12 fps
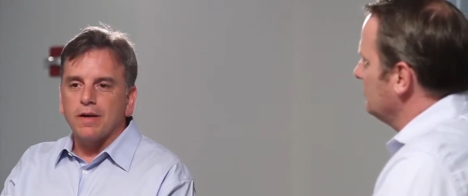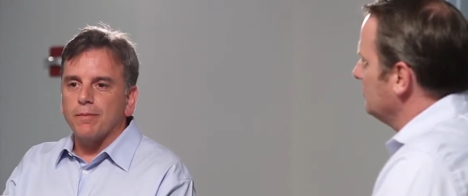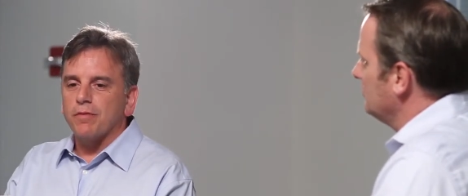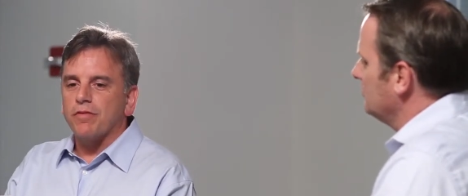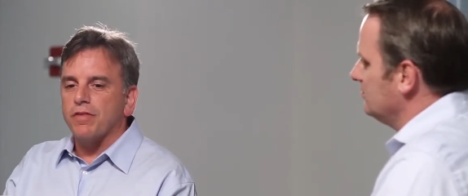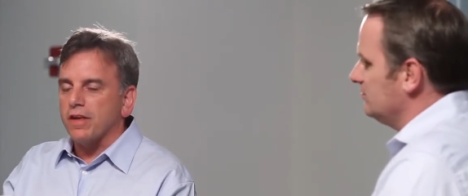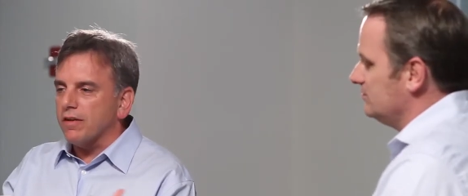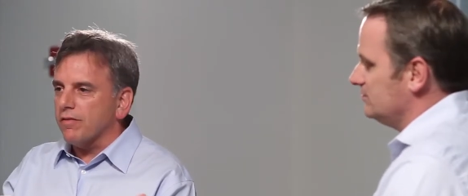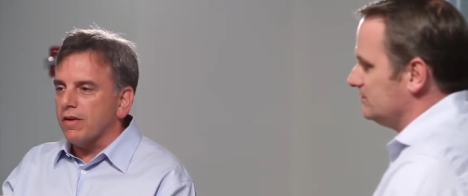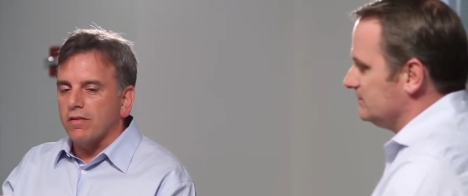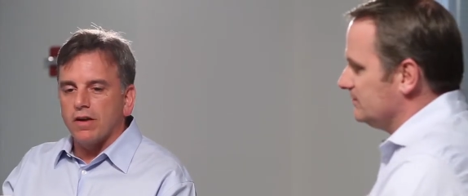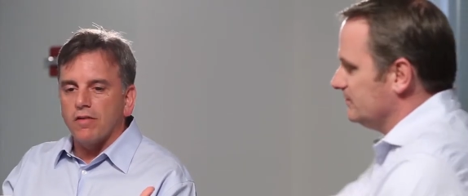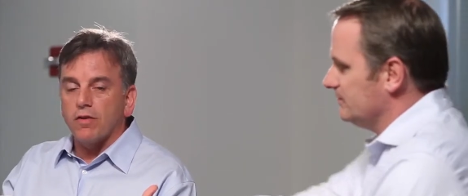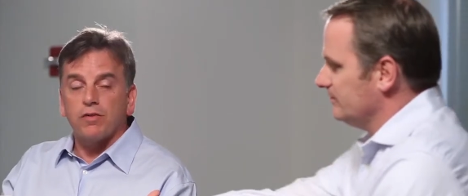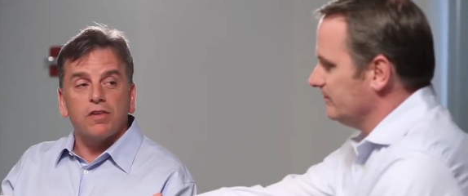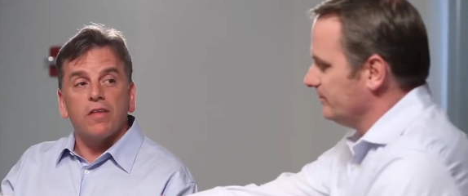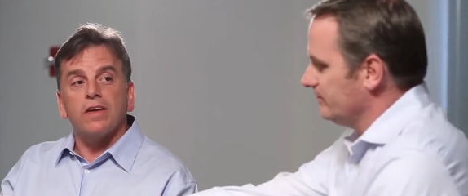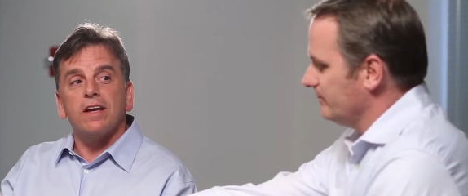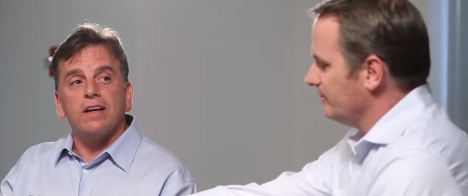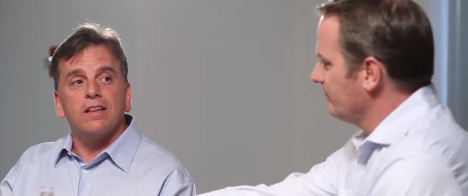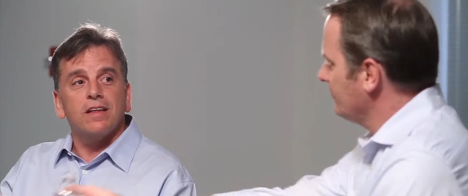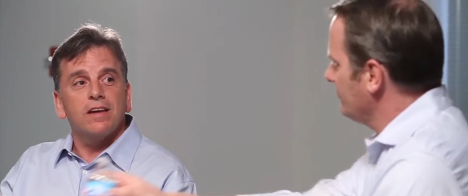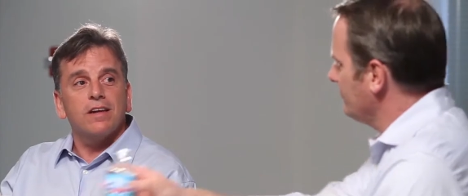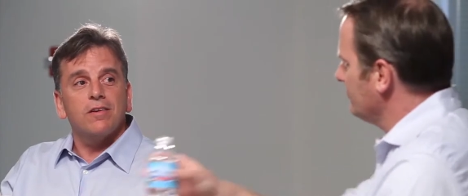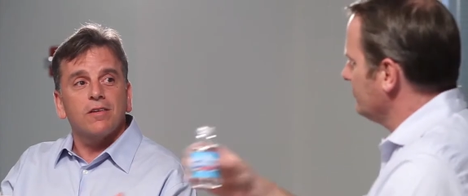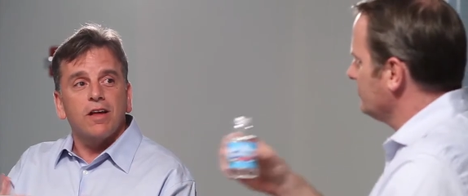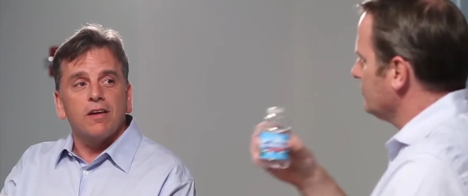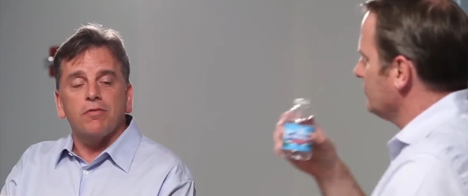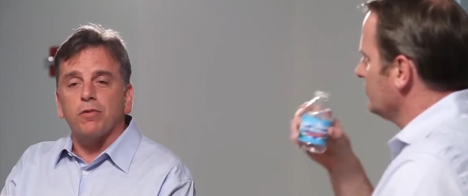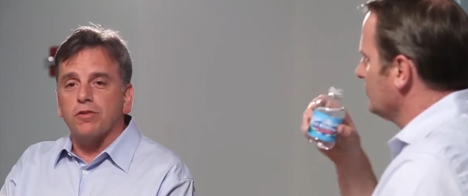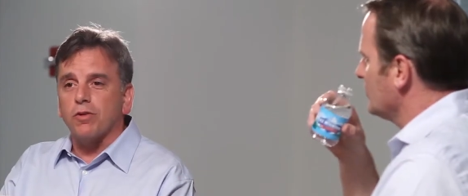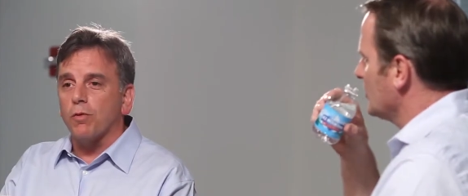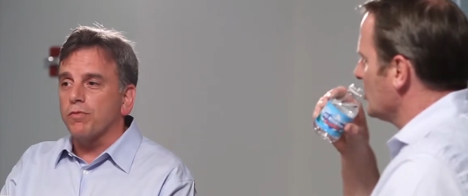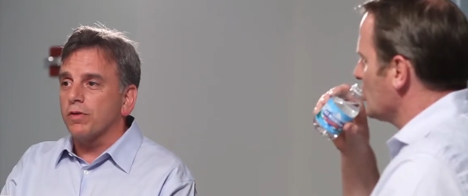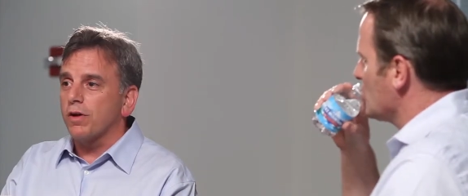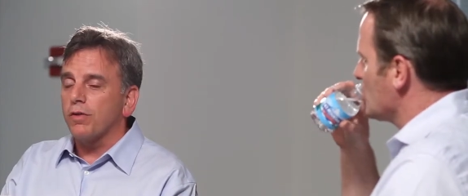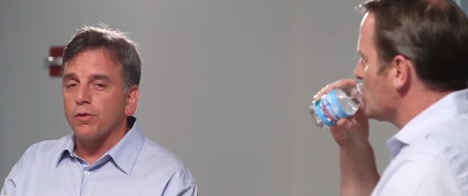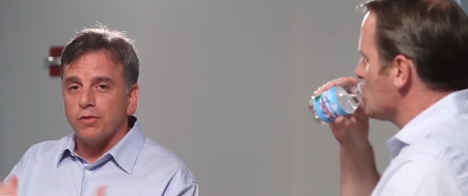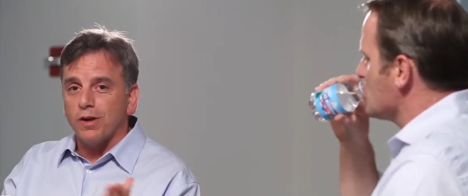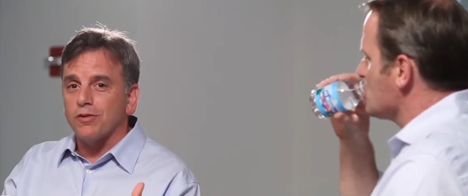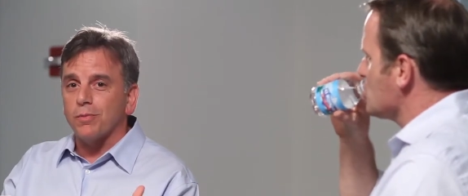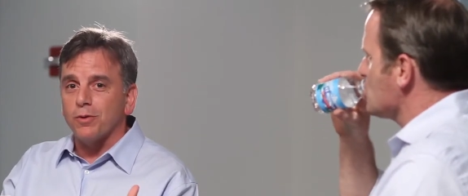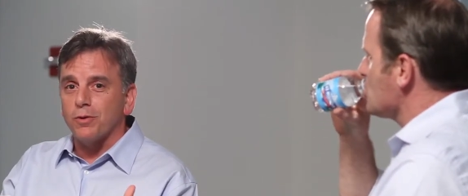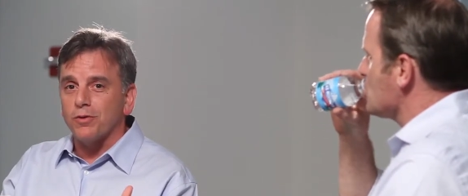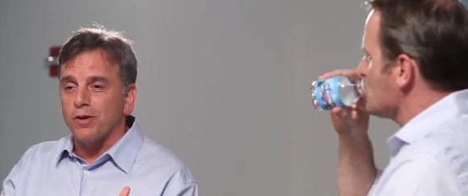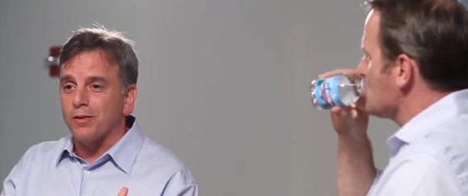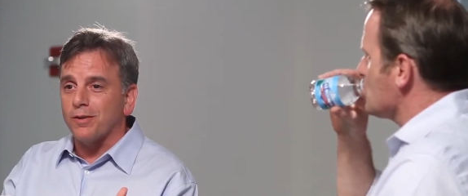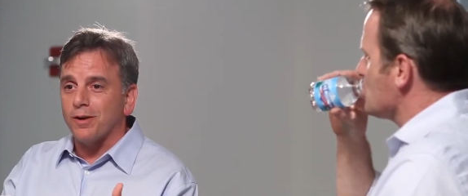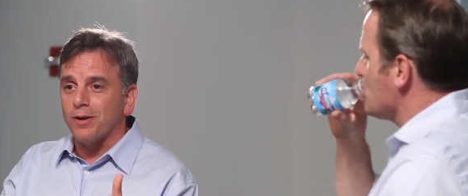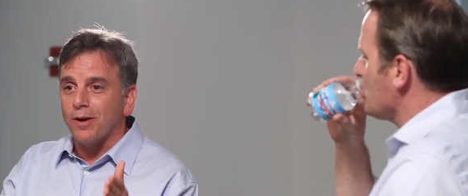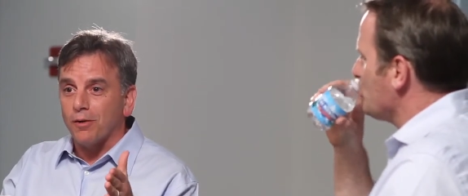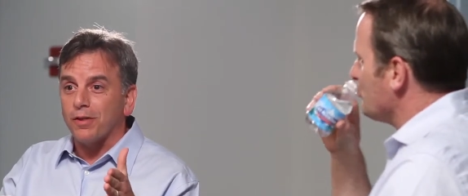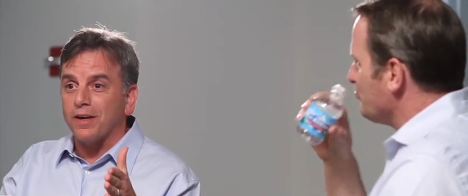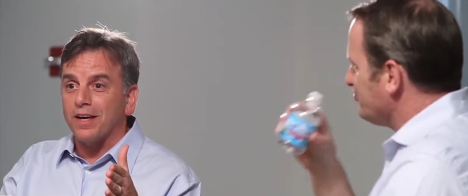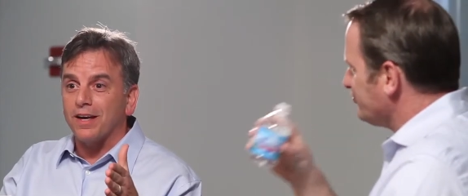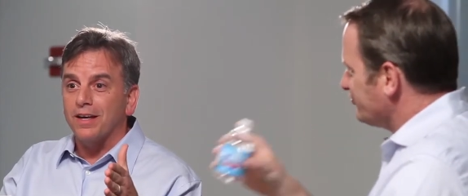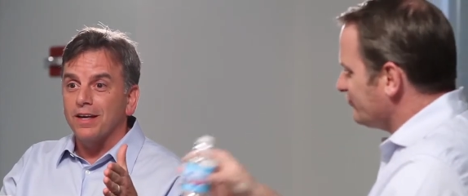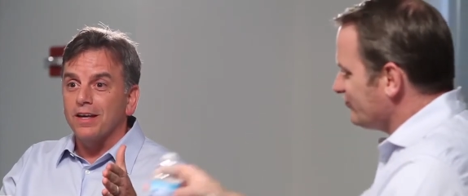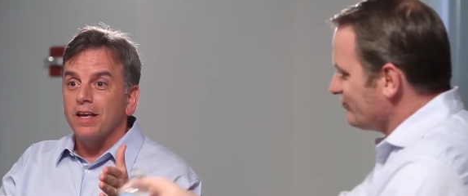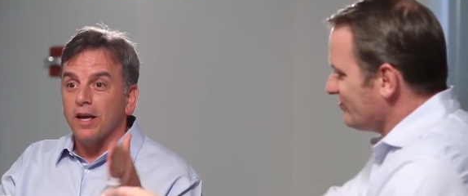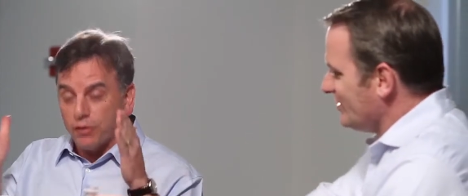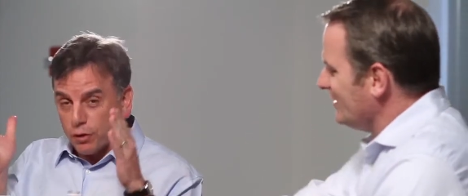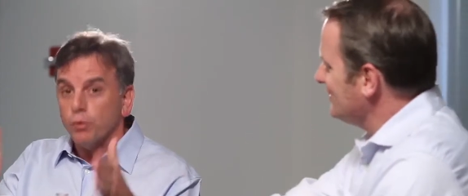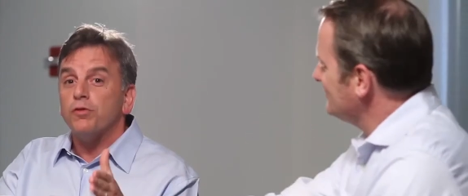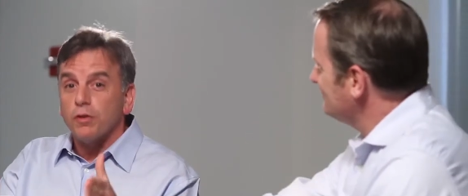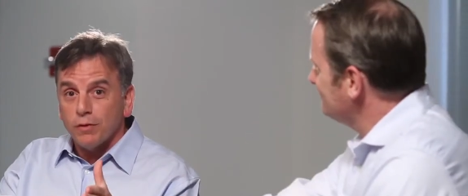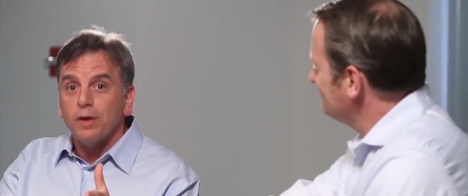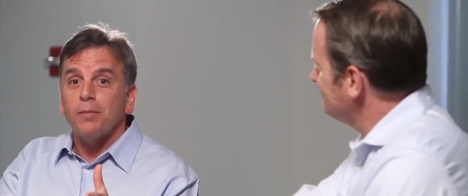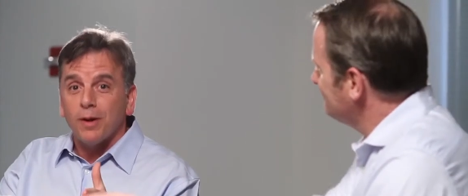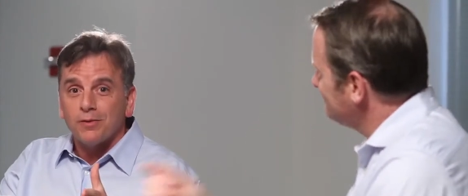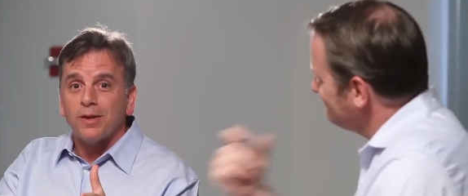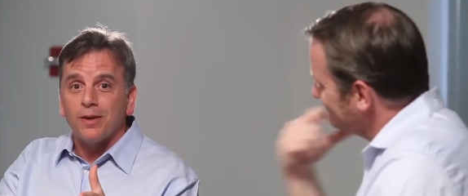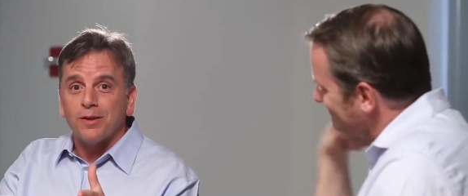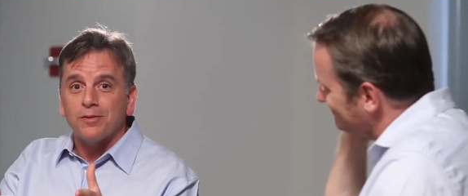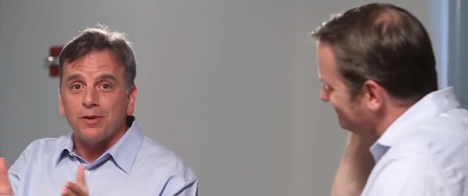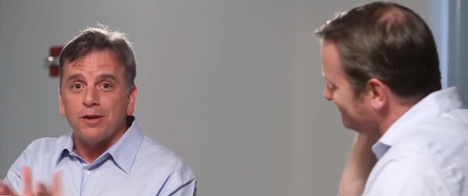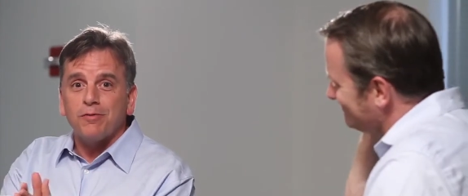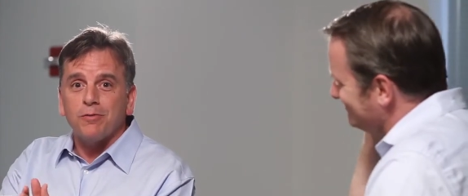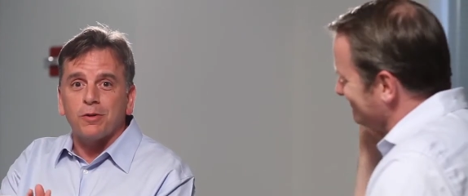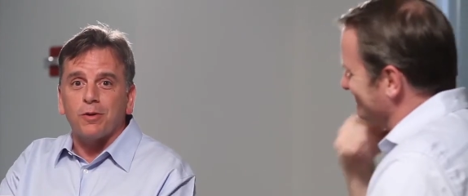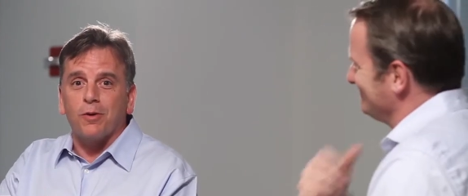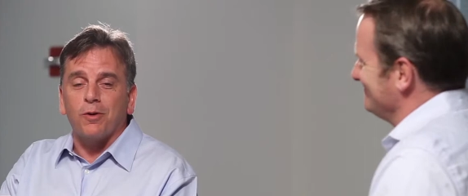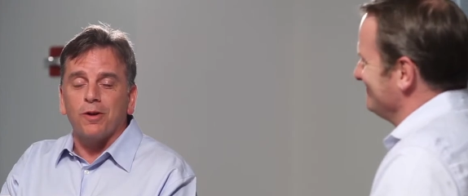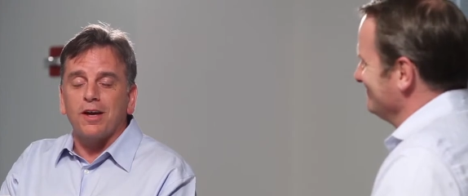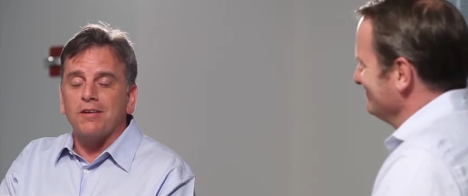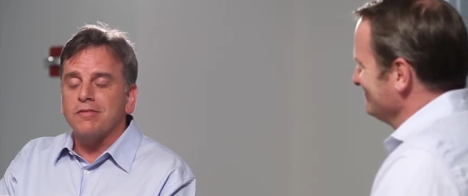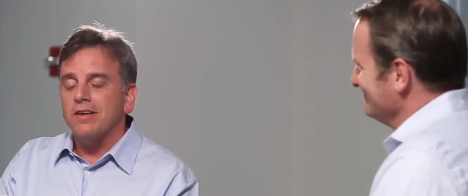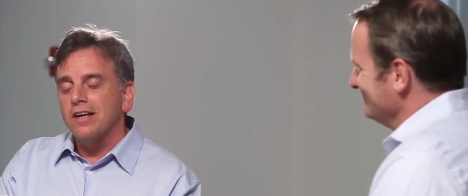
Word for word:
Speaker 1: Um, if you think of uh, ever selling anything in your life, which hopefully all those entrepreneurs out there are thinking exclusively about selling stuff with their whole life,